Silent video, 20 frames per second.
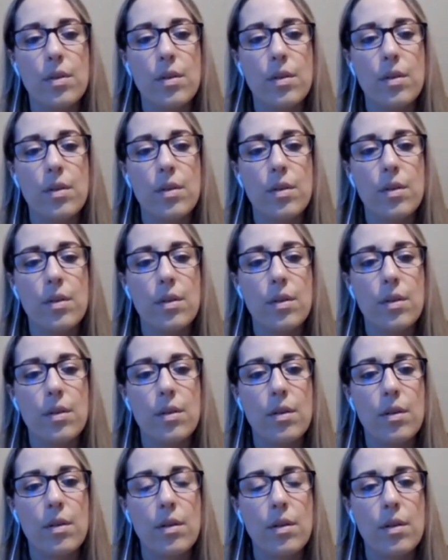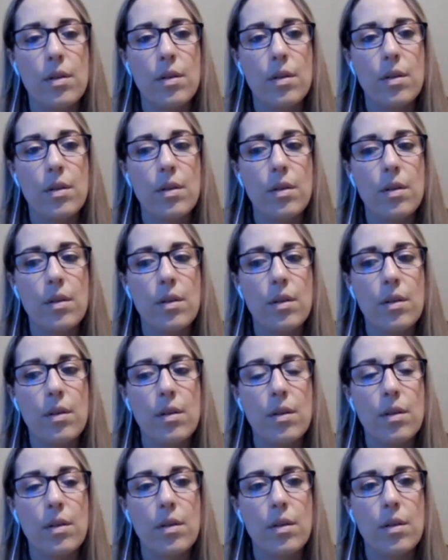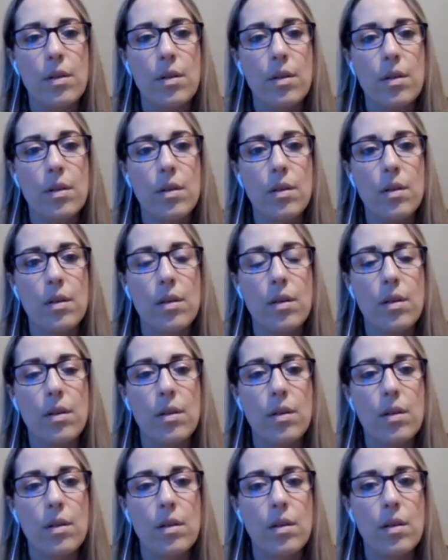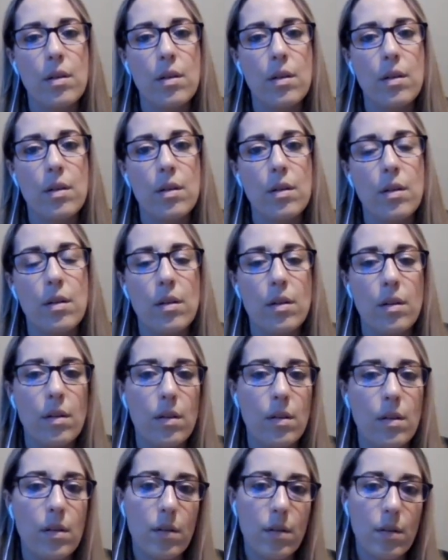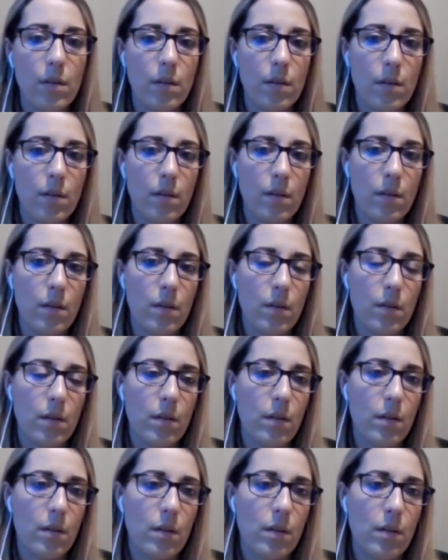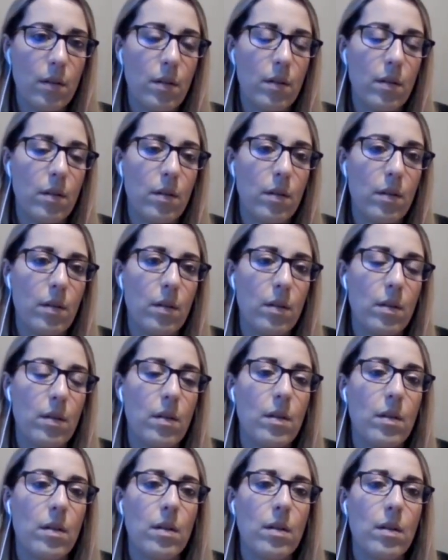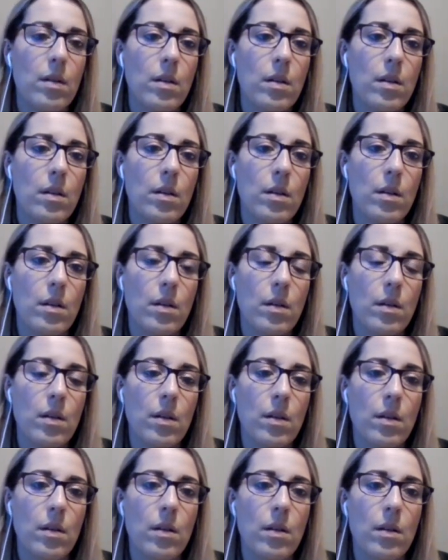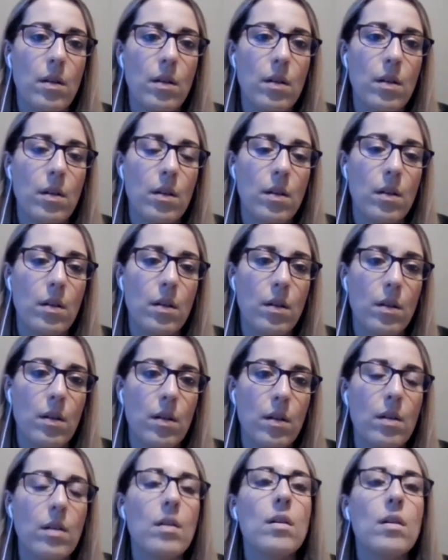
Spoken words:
The person shown says nothing.